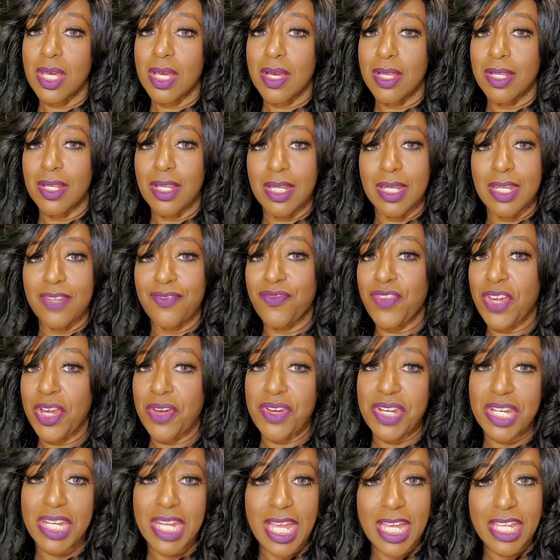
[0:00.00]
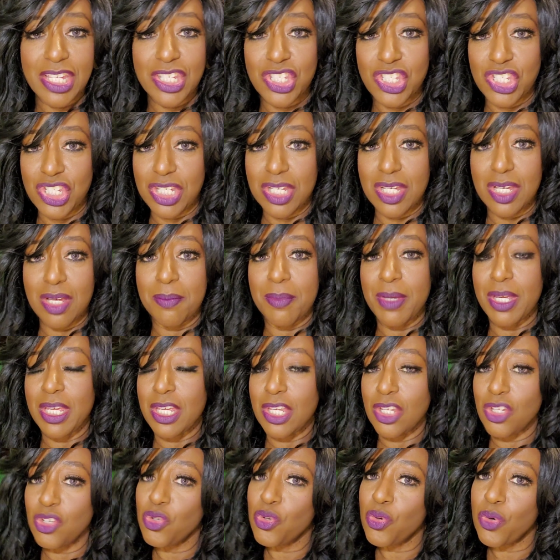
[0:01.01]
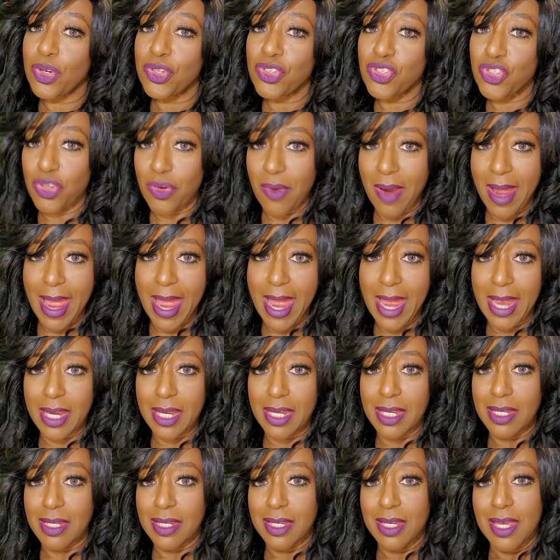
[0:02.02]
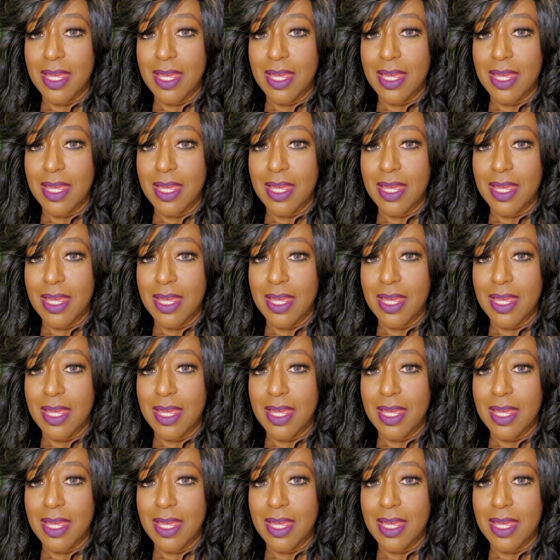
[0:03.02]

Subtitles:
a very nice gym, an indoor track,